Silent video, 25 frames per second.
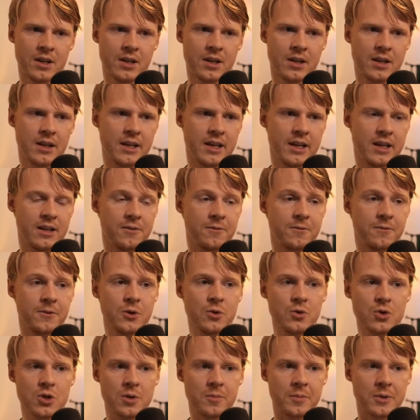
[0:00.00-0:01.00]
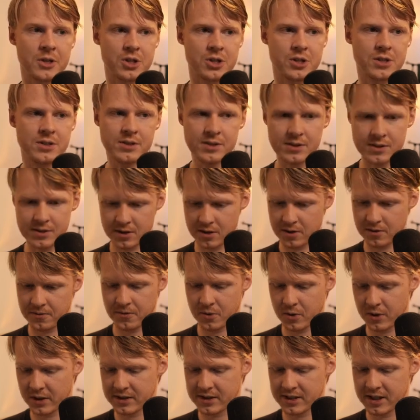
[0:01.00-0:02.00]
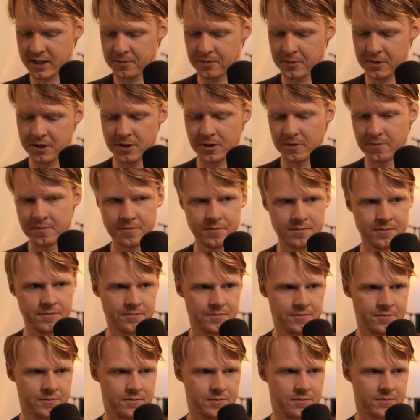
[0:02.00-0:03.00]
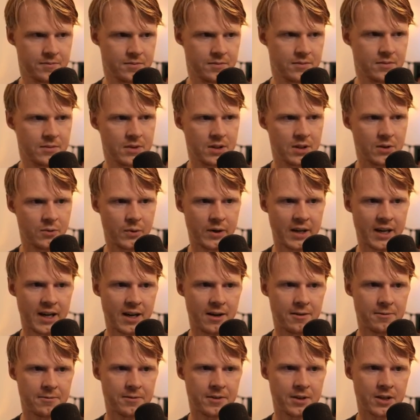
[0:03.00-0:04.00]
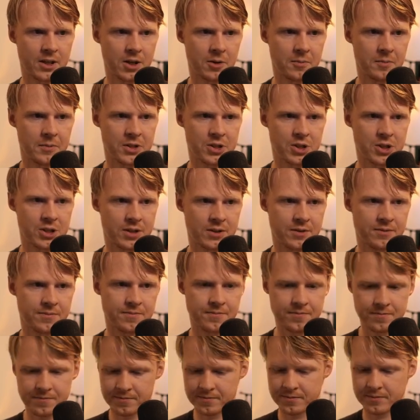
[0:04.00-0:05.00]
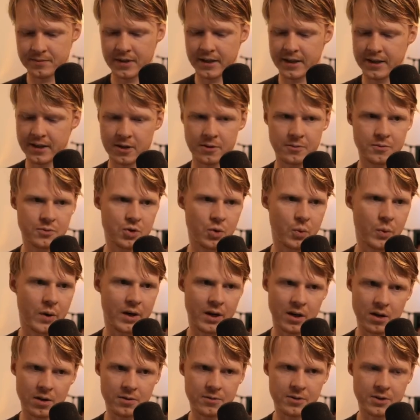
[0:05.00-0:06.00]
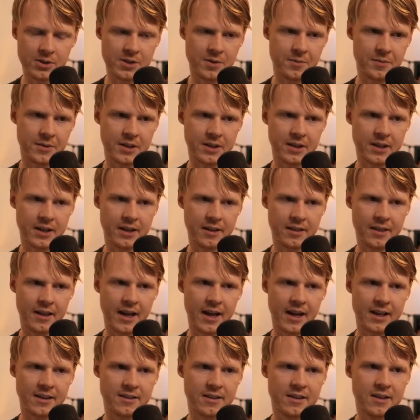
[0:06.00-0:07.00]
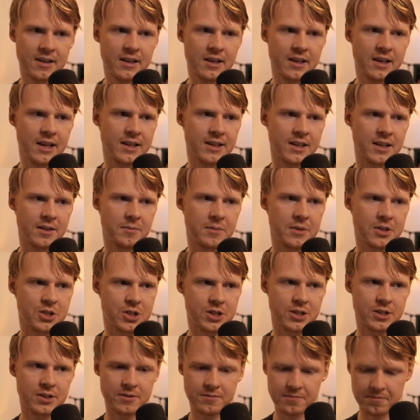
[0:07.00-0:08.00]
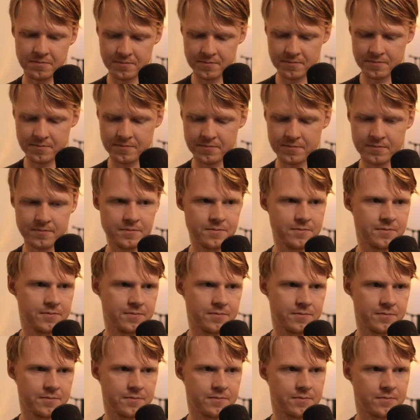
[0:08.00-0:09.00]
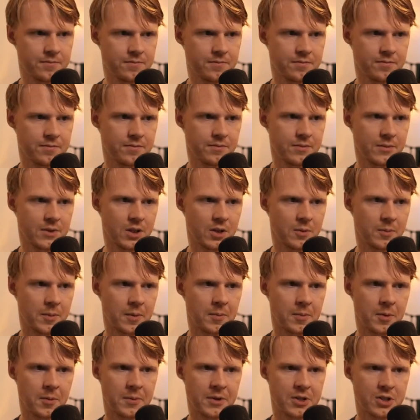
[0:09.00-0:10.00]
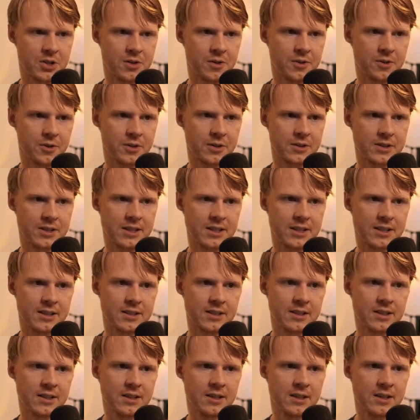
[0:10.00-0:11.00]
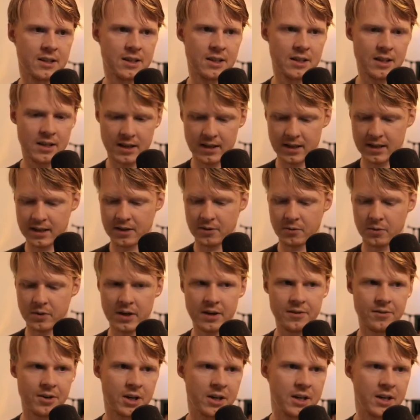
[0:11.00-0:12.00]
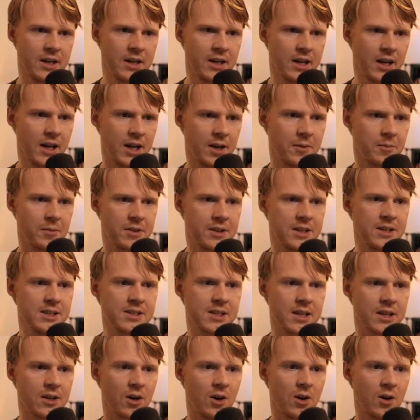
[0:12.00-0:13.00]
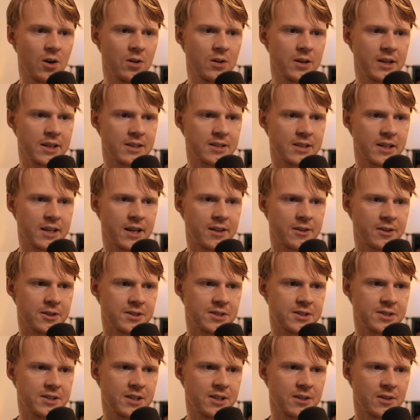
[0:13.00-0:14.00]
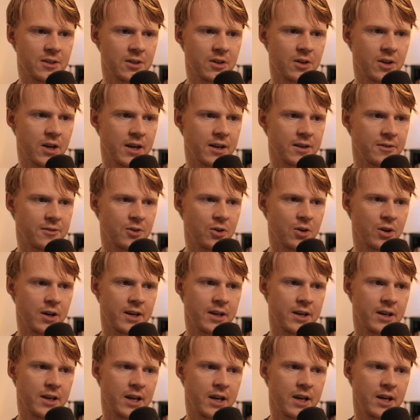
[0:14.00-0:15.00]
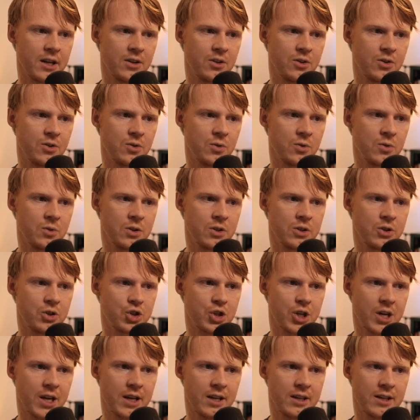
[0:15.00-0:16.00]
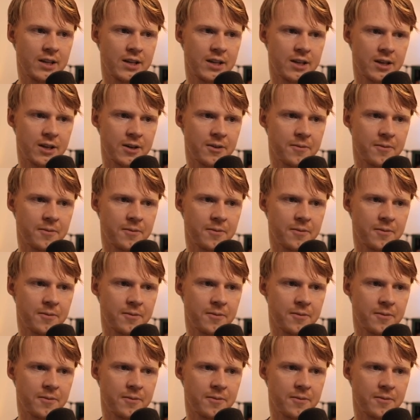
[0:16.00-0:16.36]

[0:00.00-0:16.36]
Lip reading: In future missions, so for example, if we have, mission, 12 or something like that, and then mission, maybe mission 13, whatever, these can all link together still, kind of creating a new chain here.